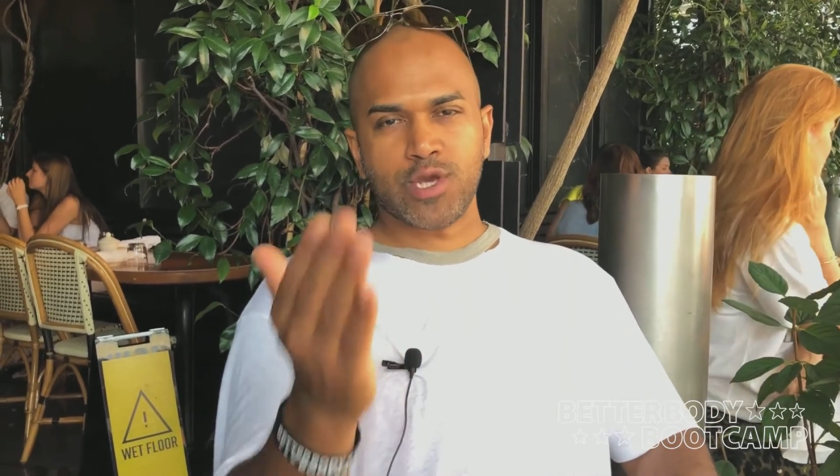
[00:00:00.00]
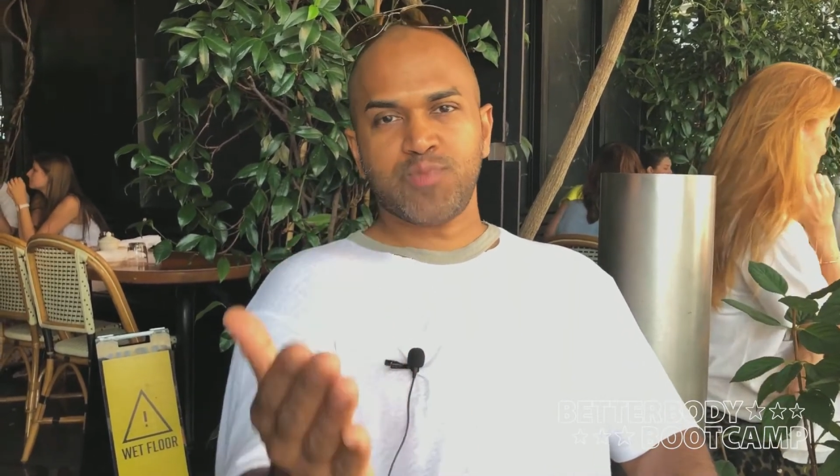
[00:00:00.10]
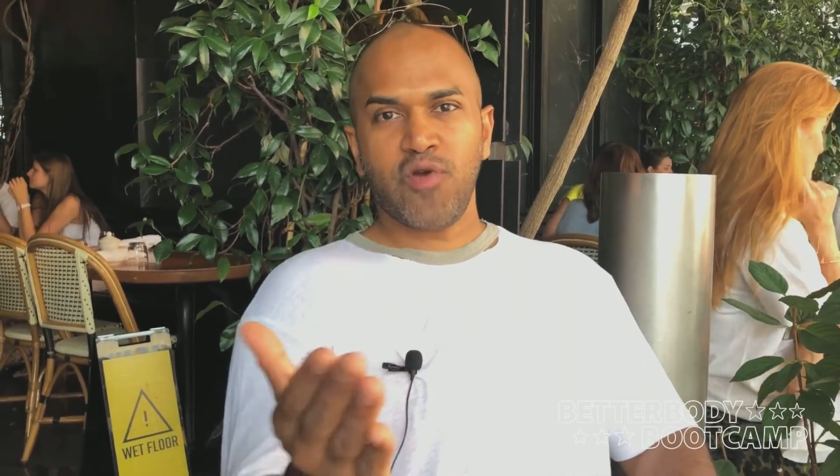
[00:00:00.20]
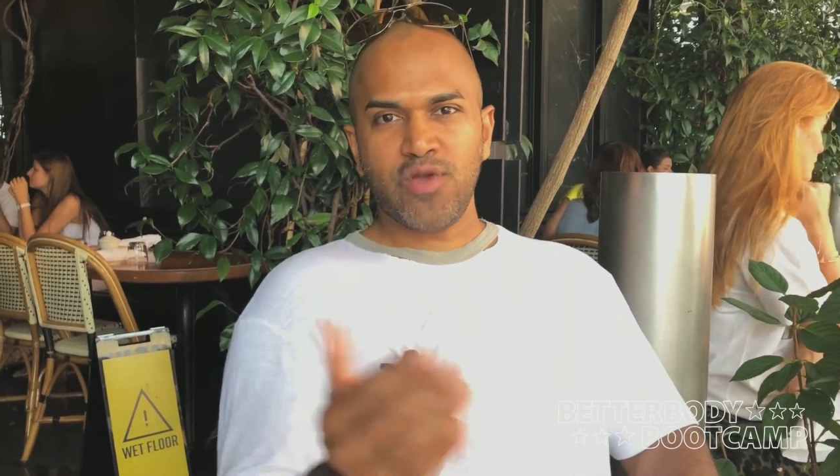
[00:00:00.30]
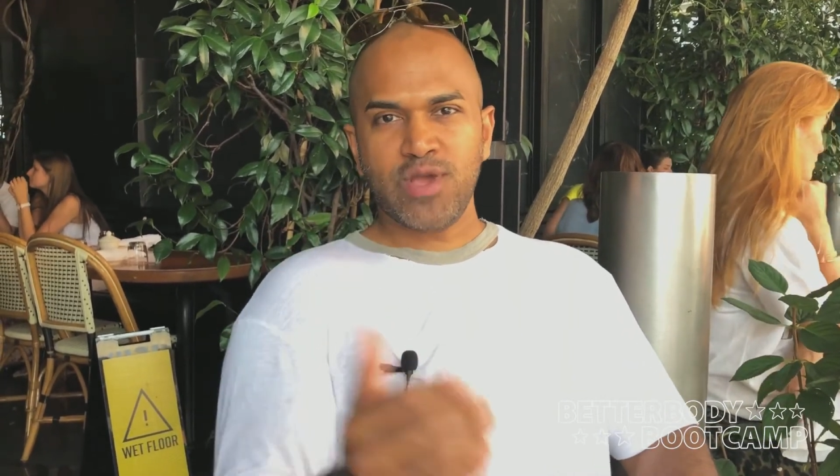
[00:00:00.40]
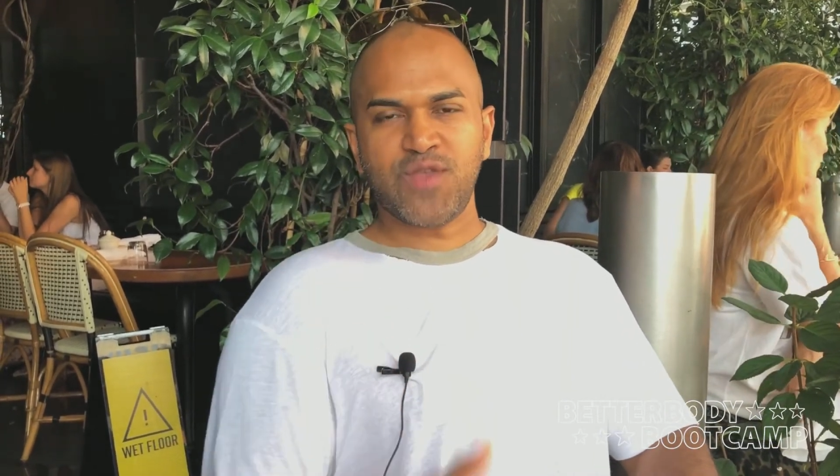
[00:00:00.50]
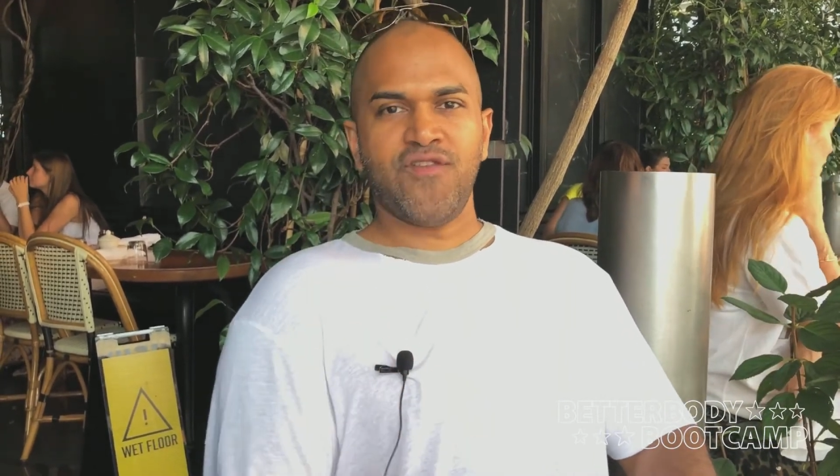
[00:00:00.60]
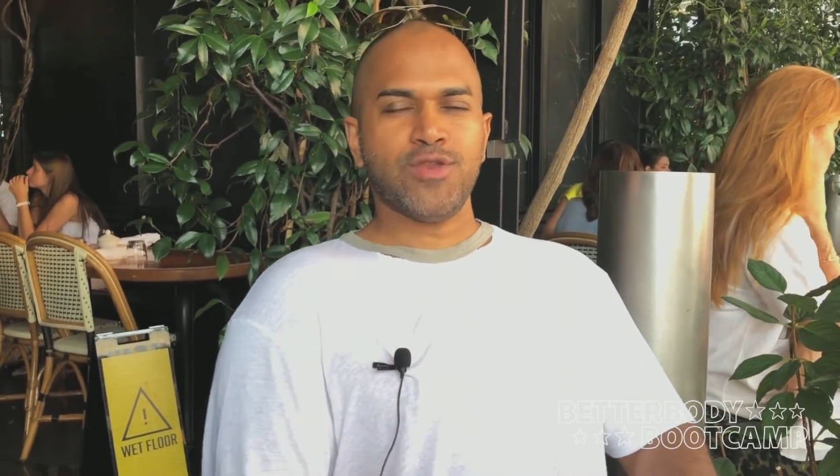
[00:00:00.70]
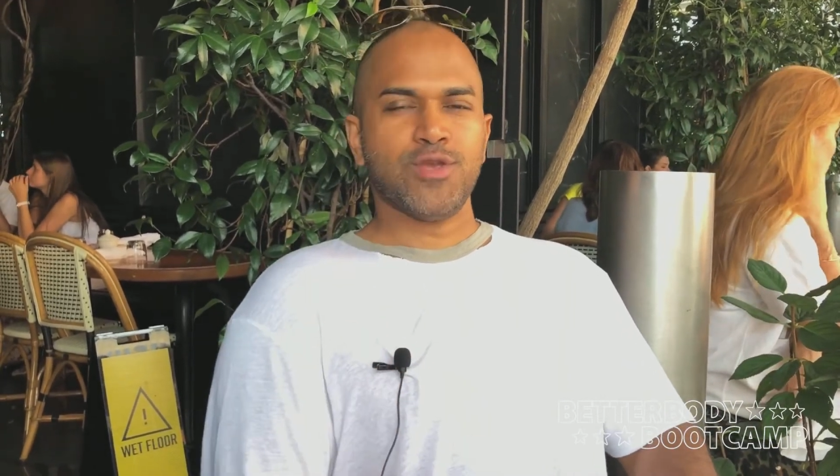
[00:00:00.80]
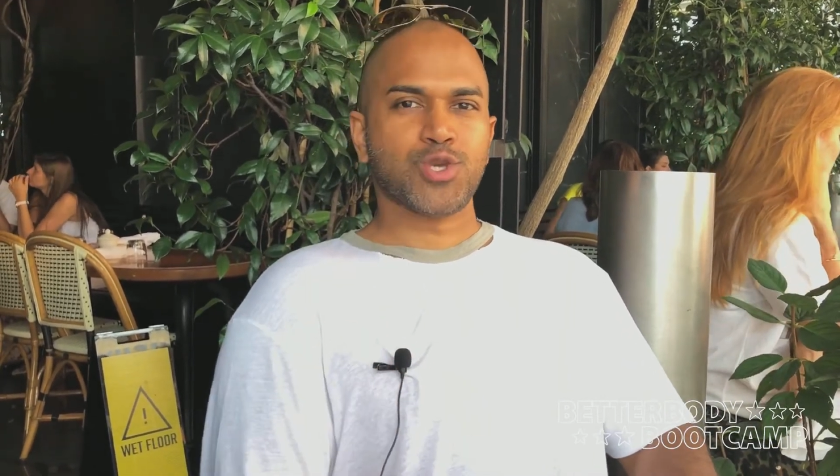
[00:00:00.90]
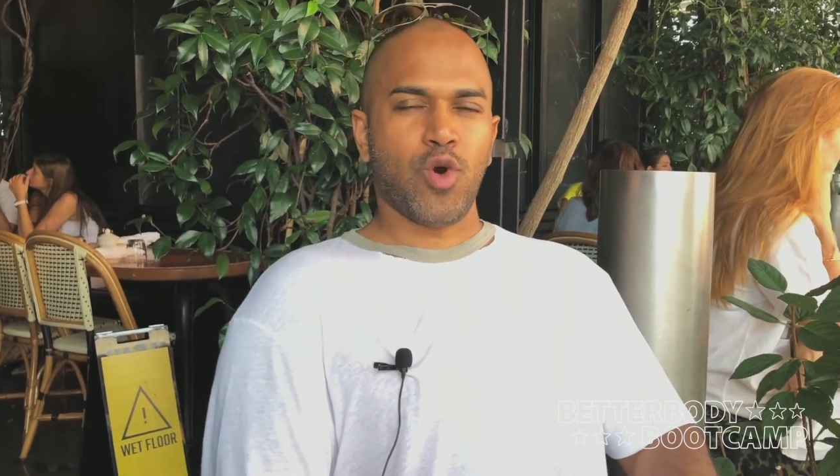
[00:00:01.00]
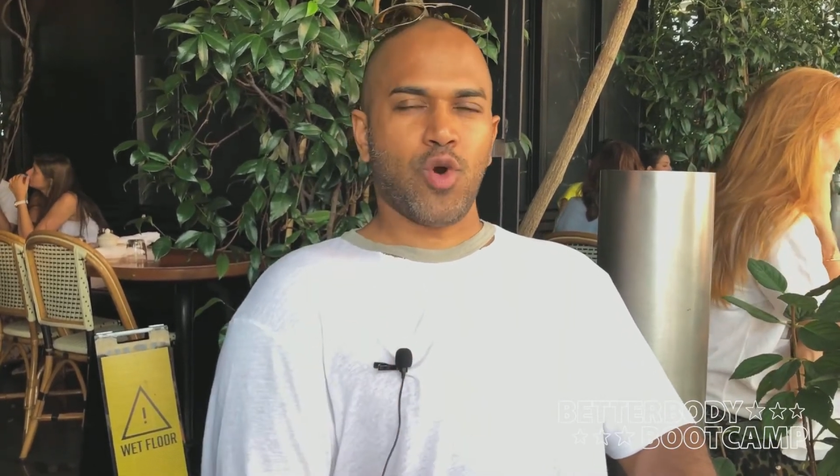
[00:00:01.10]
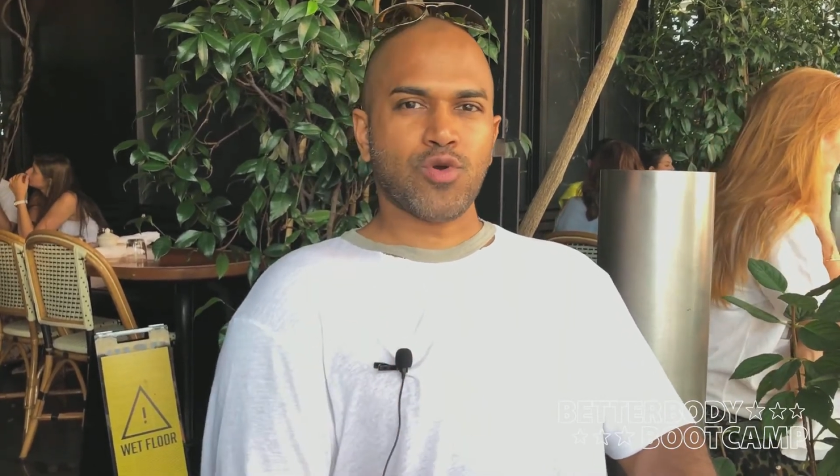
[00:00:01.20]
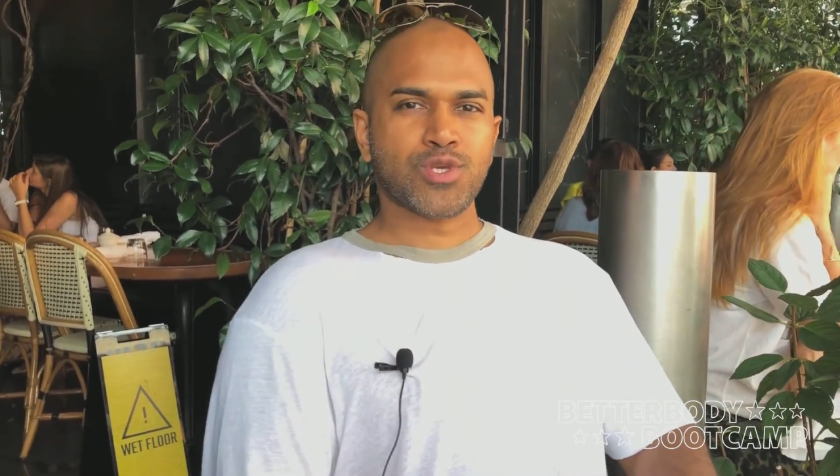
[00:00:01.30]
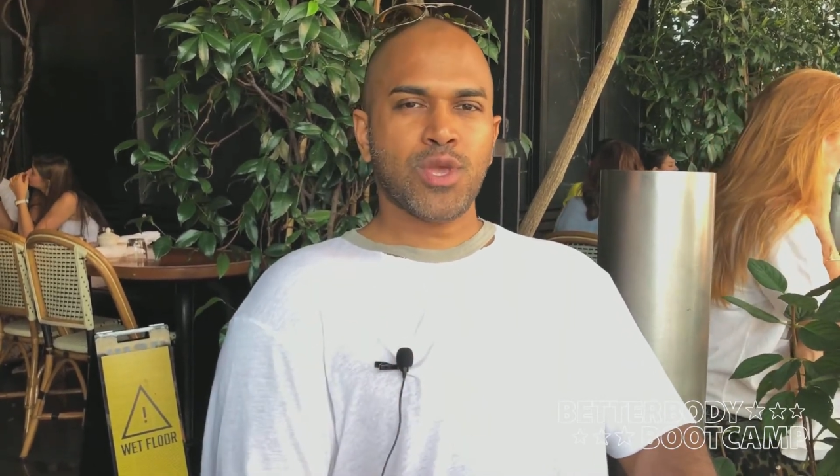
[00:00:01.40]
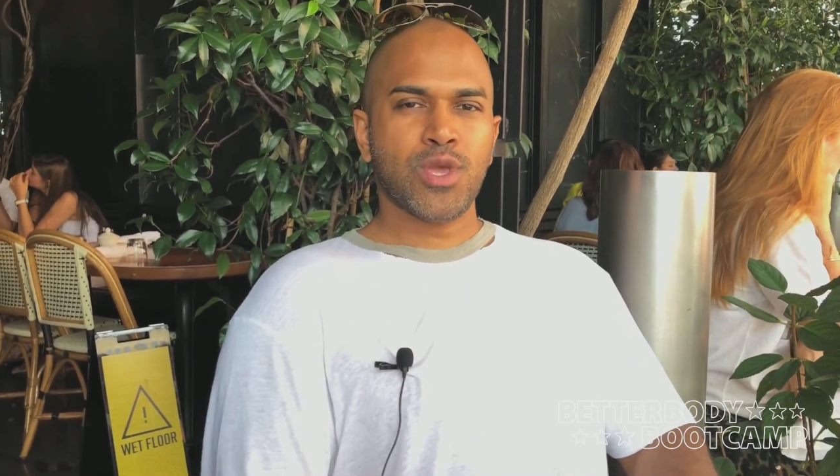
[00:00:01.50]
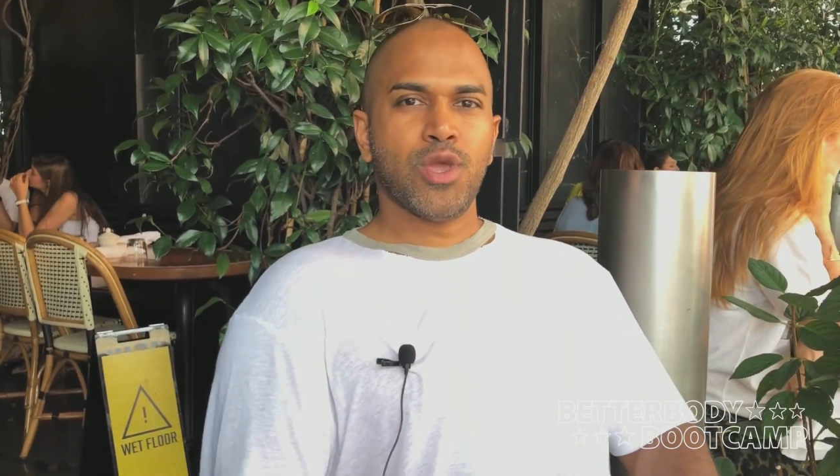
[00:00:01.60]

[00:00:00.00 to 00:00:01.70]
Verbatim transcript: experienced fitness goers,